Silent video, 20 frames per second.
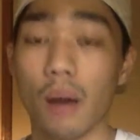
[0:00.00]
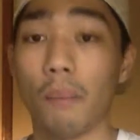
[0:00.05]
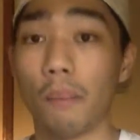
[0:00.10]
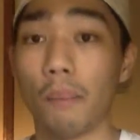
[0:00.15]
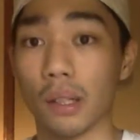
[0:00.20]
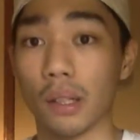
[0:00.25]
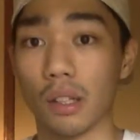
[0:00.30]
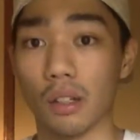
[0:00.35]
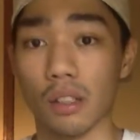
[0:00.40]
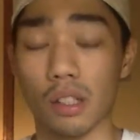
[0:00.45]

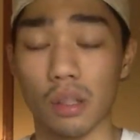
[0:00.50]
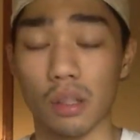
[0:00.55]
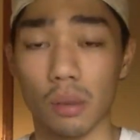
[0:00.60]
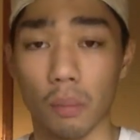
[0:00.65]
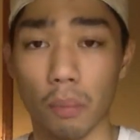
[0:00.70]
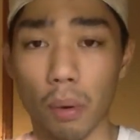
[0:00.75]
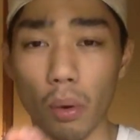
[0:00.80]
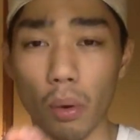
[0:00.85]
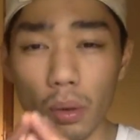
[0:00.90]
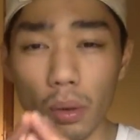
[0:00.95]
But there's an
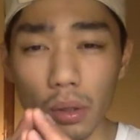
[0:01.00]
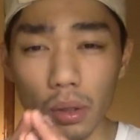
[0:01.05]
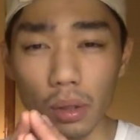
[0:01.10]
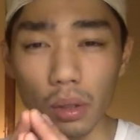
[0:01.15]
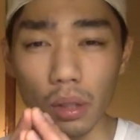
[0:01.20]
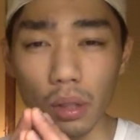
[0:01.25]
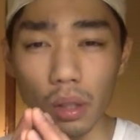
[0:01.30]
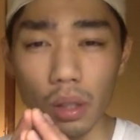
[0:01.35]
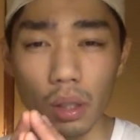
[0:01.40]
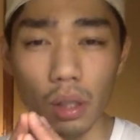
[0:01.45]

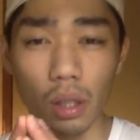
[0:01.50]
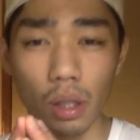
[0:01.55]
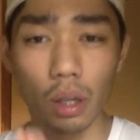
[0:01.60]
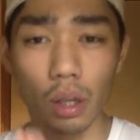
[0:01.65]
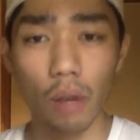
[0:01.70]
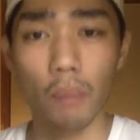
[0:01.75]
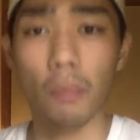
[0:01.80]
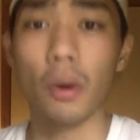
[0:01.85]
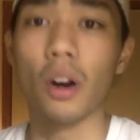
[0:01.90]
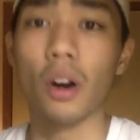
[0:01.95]
important
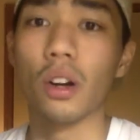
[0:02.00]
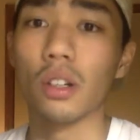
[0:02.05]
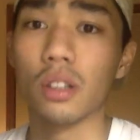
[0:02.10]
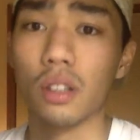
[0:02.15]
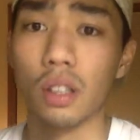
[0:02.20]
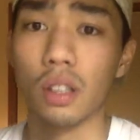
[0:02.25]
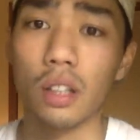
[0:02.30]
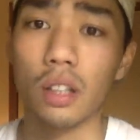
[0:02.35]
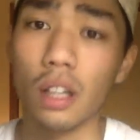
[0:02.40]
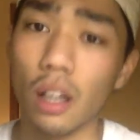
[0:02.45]
part
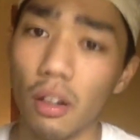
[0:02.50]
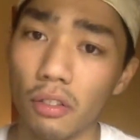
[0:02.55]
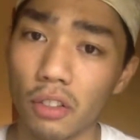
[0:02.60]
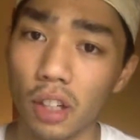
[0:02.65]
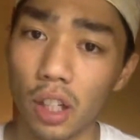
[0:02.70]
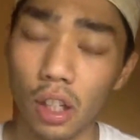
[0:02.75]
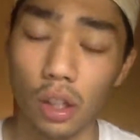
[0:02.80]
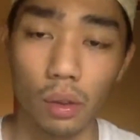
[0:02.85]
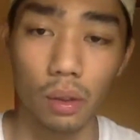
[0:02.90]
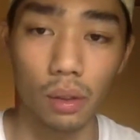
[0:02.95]
to
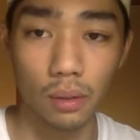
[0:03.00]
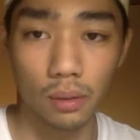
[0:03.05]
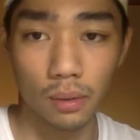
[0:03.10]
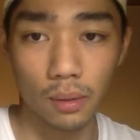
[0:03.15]
DFQ.